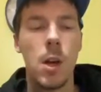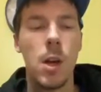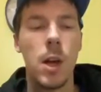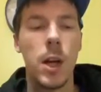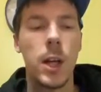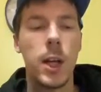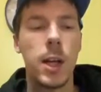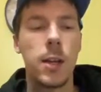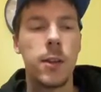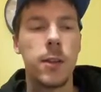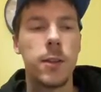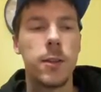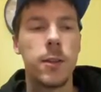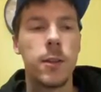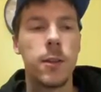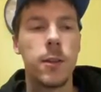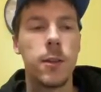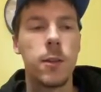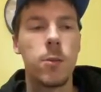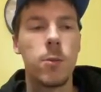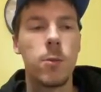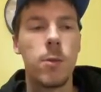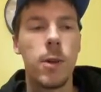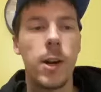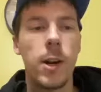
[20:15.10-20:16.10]
Again, this
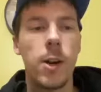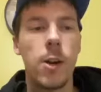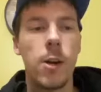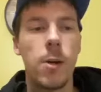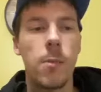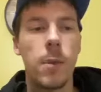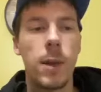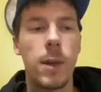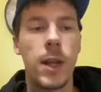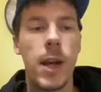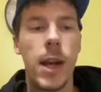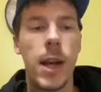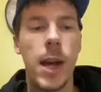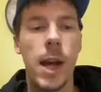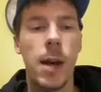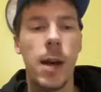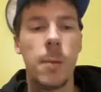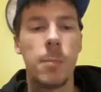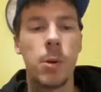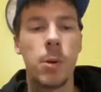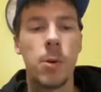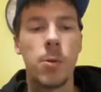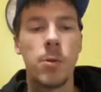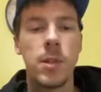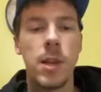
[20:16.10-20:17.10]
is the Radar Omega
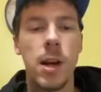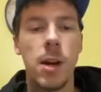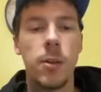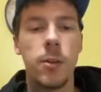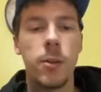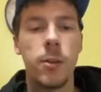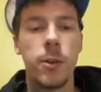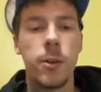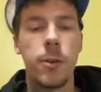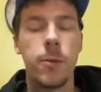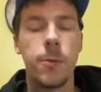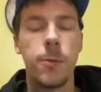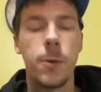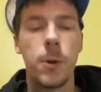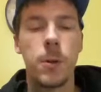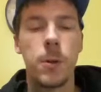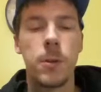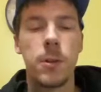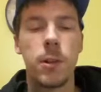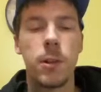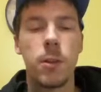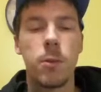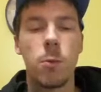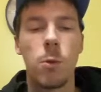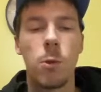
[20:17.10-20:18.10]
app. Go download it,
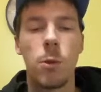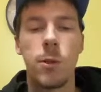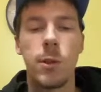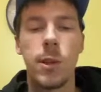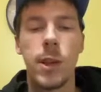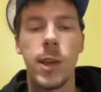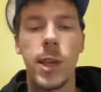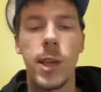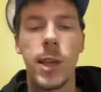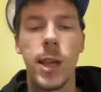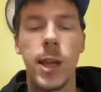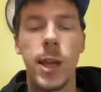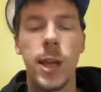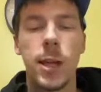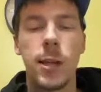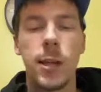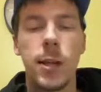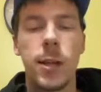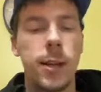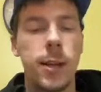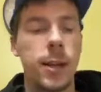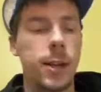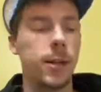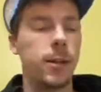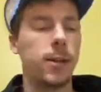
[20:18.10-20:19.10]
folks. It's worth the
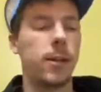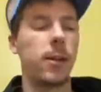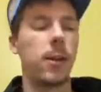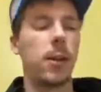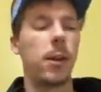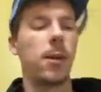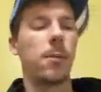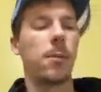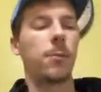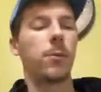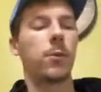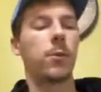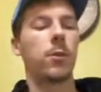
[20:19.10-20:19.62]
$8.99.